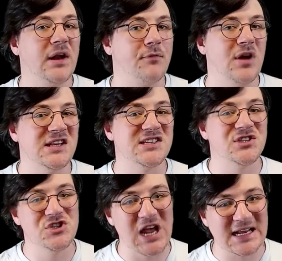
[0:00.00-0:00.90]
I've read
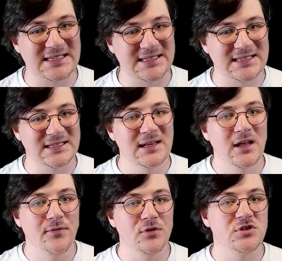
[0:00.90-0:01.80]
suggests
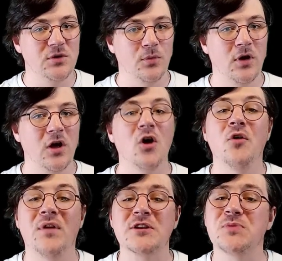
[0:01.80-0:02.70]
that she were,
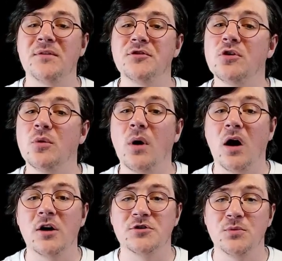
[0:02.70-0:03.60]
and that's why the door were
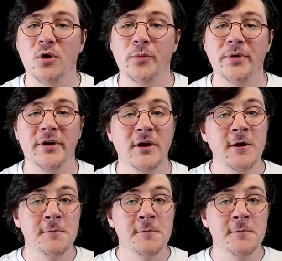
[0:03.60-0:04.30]
hard to open.